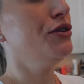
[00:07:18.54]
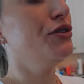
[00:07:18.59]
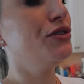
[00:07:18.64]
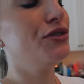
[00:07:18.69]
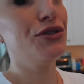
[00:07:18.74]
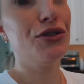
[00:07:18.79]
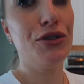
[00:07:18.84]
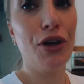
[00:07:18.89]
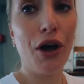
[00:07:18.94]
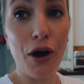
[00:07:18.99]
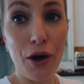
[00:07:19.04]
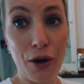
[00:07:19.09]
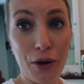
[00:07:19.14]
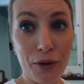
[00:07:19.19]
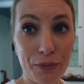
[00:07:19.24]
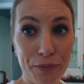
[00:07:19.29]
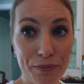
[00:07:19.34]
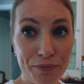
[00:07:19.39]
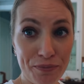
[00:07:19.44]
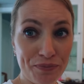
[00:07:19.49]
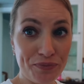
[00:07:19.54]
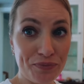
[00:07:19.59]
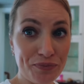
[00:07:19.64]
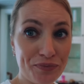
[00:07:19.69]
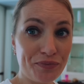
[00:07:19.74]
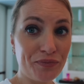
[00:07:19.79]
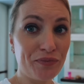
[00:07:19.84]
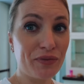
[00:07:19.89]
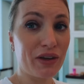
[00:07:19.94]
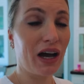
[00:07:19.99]
So
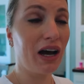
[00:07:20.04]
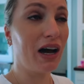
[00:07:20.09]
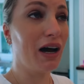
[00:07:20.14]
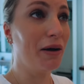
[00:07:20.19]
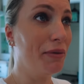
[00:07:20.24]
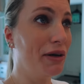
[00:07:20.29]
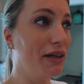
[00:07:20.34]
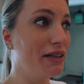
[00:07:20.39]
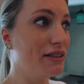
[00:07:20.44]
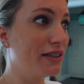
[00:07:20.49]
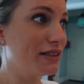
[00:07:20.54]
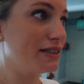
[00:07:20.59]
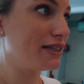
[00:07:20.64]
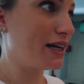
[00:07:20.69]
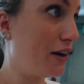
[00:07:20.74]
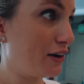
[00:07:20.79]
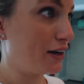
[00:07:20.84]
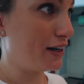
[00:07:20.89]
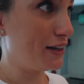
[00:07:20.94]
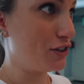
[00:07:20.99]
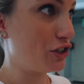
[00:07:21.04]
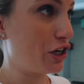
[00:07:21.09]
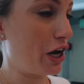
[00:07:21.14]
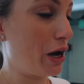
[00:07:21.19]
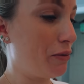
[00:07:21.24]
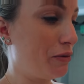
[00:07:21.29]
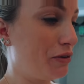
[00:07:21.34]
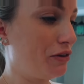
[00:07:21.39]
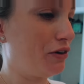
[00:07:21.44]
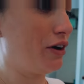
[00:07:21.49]
I'm gonna sit down and
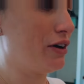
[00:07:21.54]
chat with you